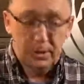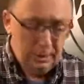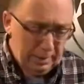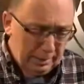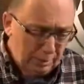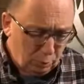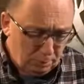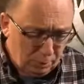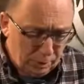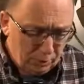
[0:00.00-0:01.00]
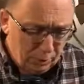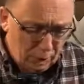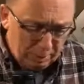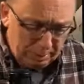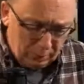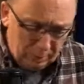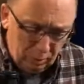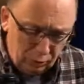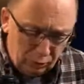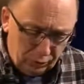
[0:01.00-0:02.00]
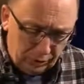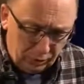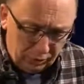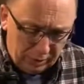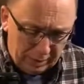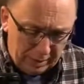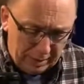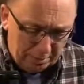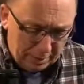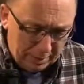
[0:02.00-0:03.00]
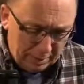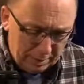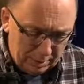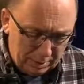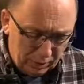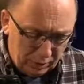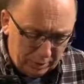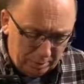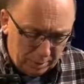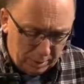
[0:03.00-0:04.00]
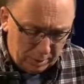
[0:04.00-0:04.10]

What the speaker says: And that's what Paul's talking about when he uses phrases like-minded and the same love